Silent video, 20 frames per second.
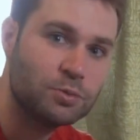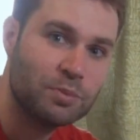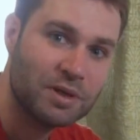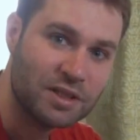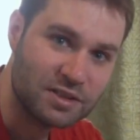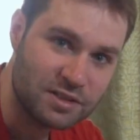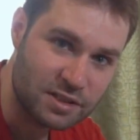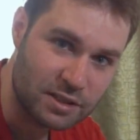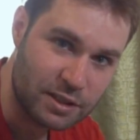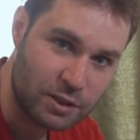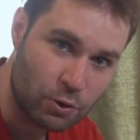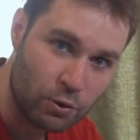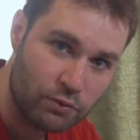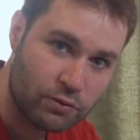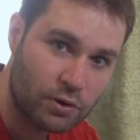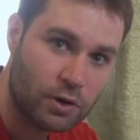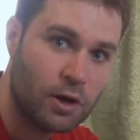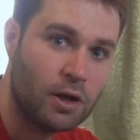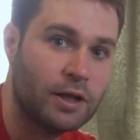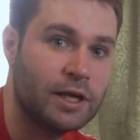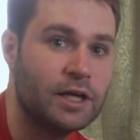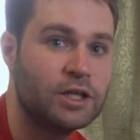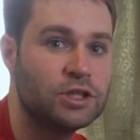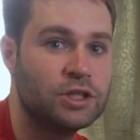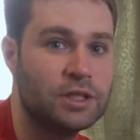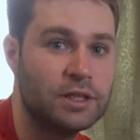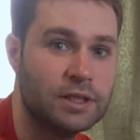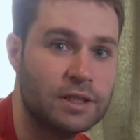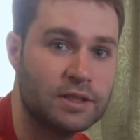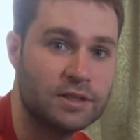but the overall
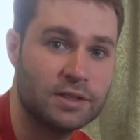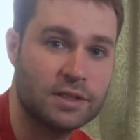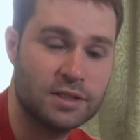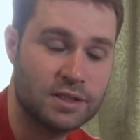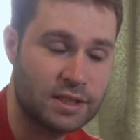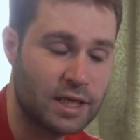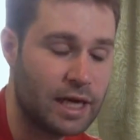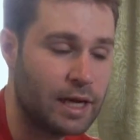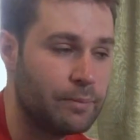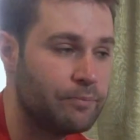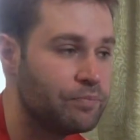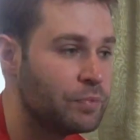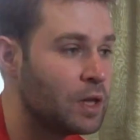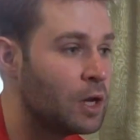engine is the same.